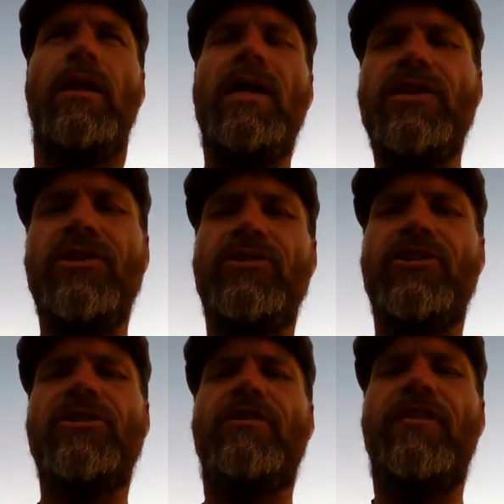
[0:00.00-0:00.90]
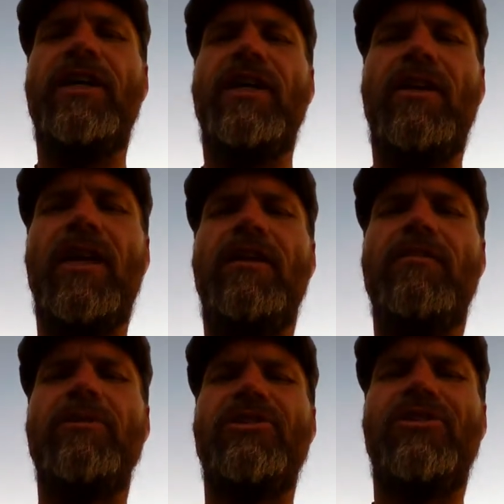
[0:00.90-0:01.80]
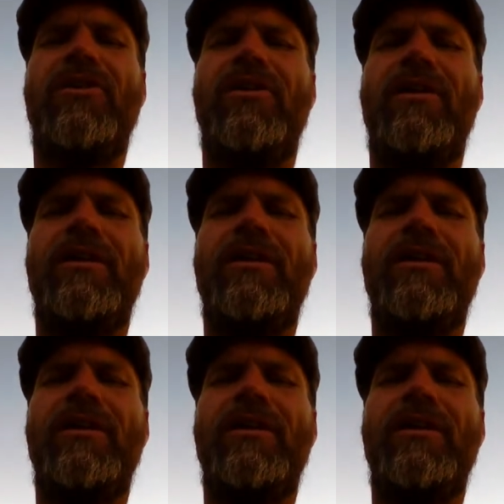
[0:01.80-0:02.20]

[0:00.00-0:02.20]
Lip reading: Isn't just a fucking line from a song.